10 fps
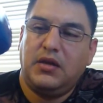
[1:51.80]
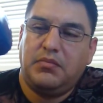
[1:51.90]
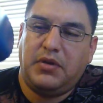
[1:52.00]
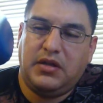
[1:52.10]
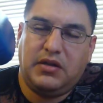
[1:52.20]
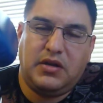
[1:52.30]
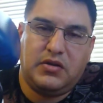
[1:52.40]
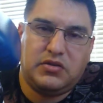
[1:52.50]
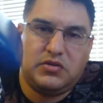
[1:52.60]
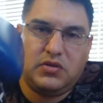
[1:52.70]
but they're
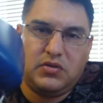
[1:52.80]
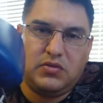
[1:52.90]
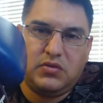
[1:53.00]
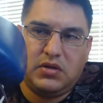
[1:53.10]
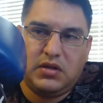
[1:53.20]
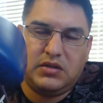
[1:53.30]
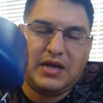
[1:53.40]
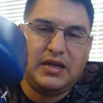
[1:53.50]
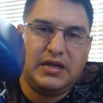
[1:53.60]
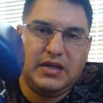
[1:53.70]
so
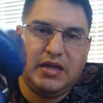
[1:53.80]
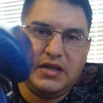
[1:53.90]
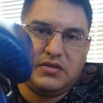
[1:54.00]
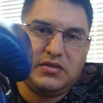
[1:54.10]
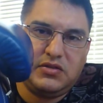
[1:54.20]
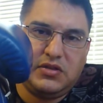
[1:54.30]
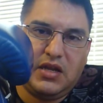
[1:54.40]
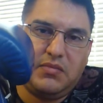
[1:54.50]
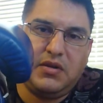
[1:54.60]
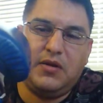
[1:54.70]
tightly against the
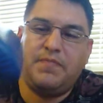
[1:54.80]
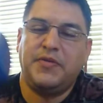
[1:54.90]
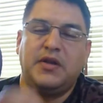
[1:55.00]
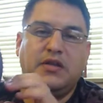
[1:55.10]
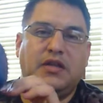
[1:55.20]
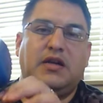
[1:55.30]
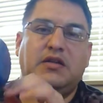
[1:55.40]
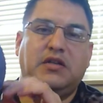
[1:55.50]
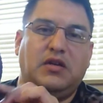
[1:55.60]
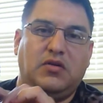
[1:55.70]
seam there that it
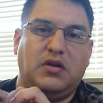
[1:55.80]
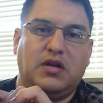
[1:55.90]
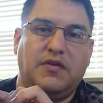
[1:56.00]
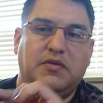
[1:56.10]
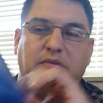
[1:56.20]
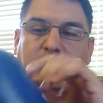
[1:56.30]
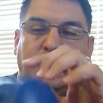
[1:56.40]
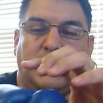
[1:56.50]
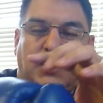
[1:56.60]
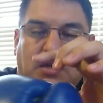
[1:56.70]
is a little uncomfortable.
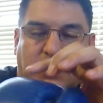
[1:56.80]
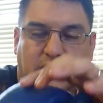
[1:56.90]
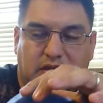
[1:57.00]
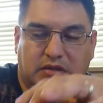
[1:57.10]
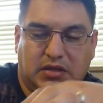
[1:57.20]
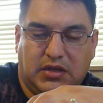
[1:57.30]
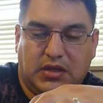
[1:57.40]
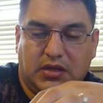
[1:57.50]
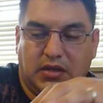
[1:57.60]
Additionally,